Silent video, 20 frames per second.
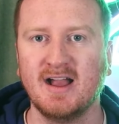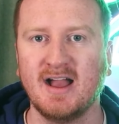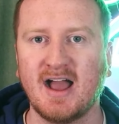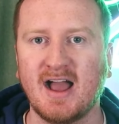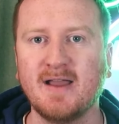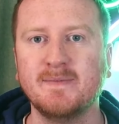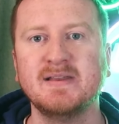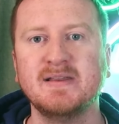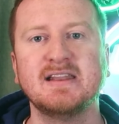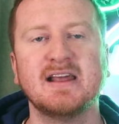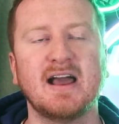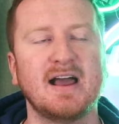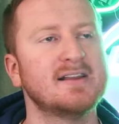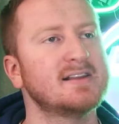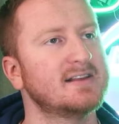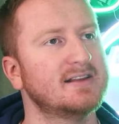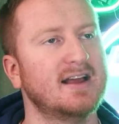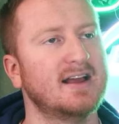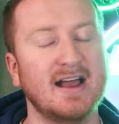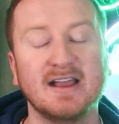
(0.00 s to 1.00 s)
I mean,
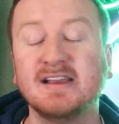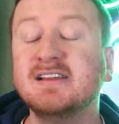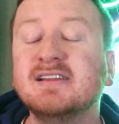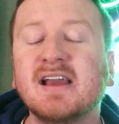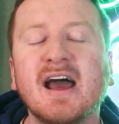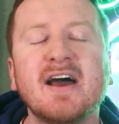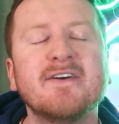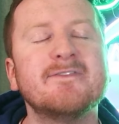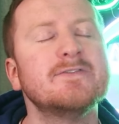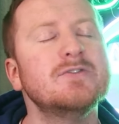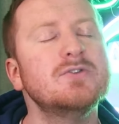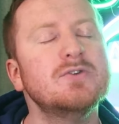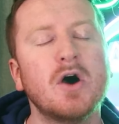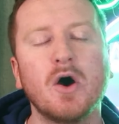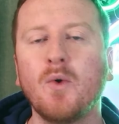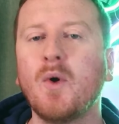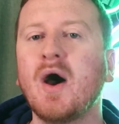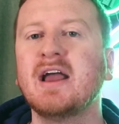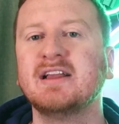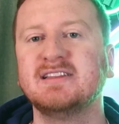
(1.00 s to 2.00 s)
I have
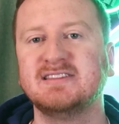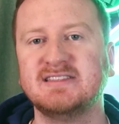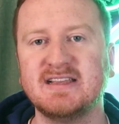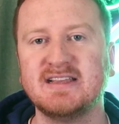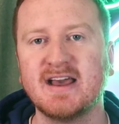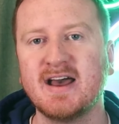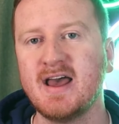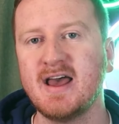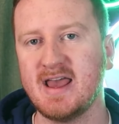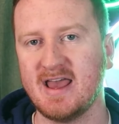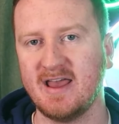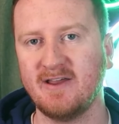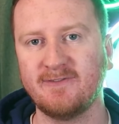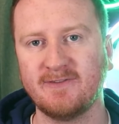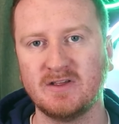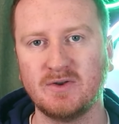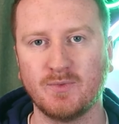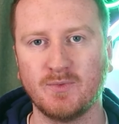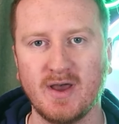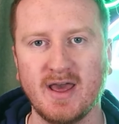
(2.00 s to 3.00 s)
no idea if
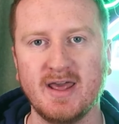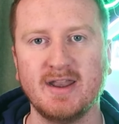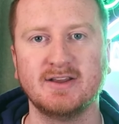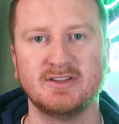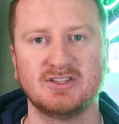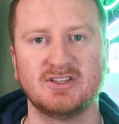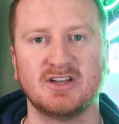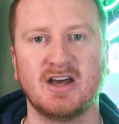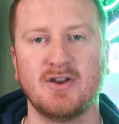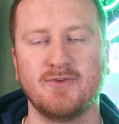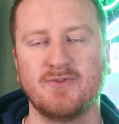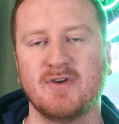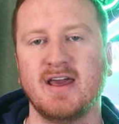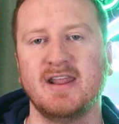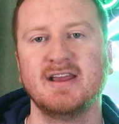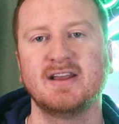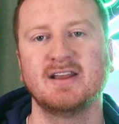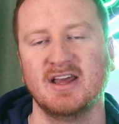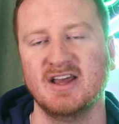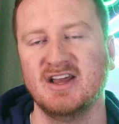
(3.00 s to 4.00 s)
and when Haason
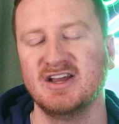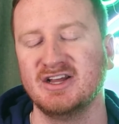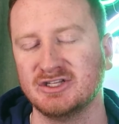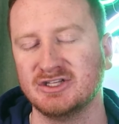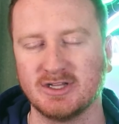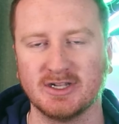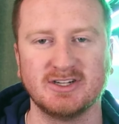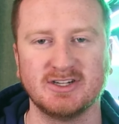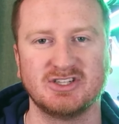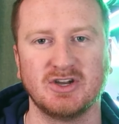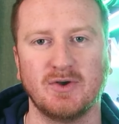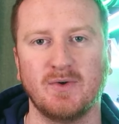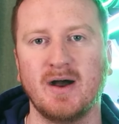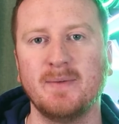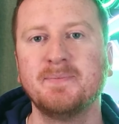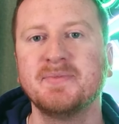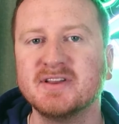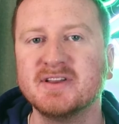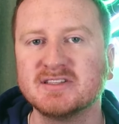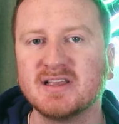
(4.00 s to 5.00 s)
Reddick is going to show
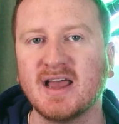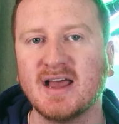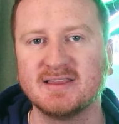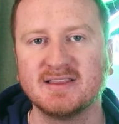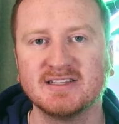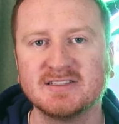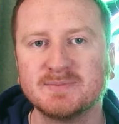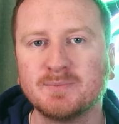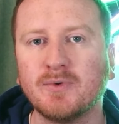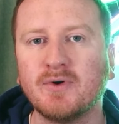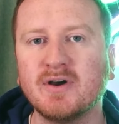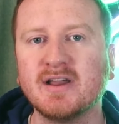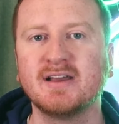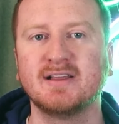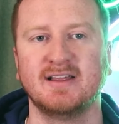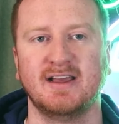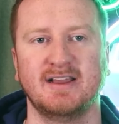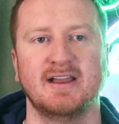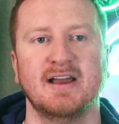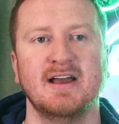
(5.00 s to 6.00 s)
up at this
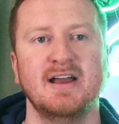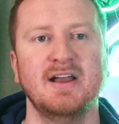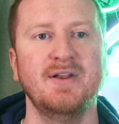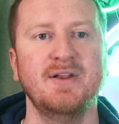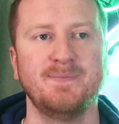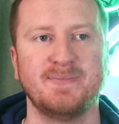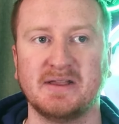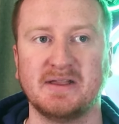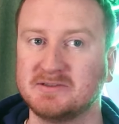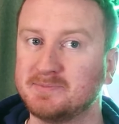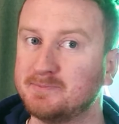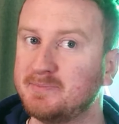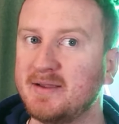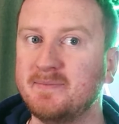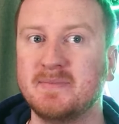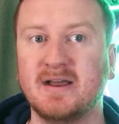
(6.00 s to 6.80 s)
point. Like, that's been